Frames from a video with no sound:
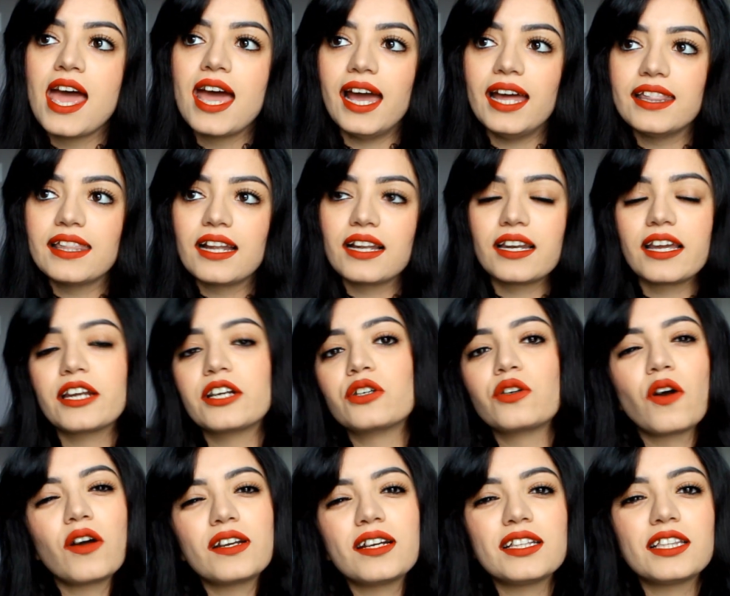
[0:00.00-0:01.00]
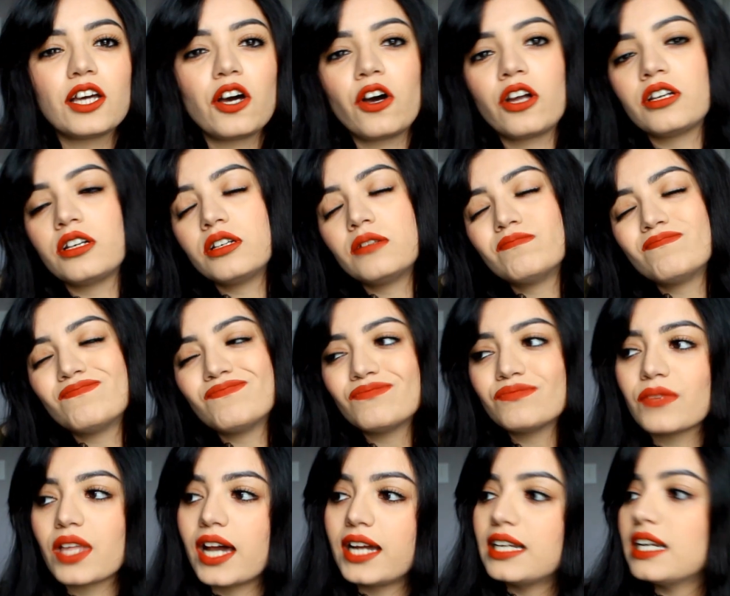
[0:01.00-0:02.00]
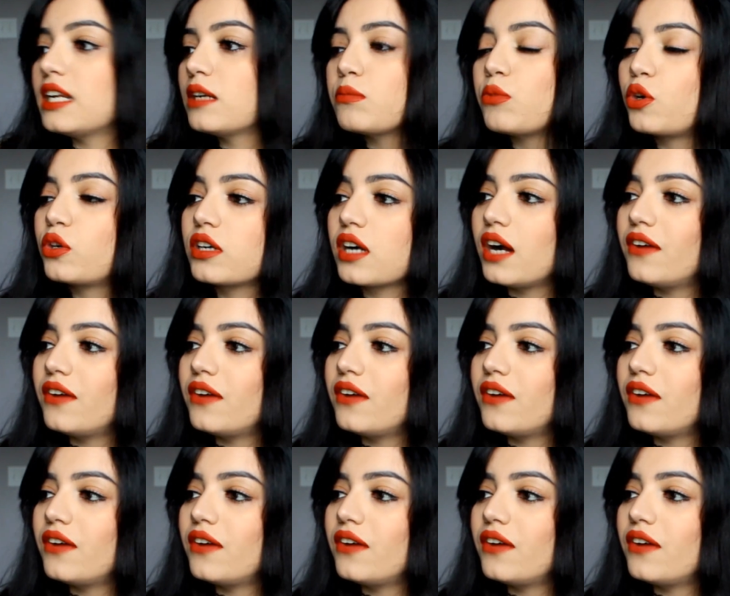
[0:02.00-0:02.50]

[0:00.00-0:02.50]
And then later on I thought I need more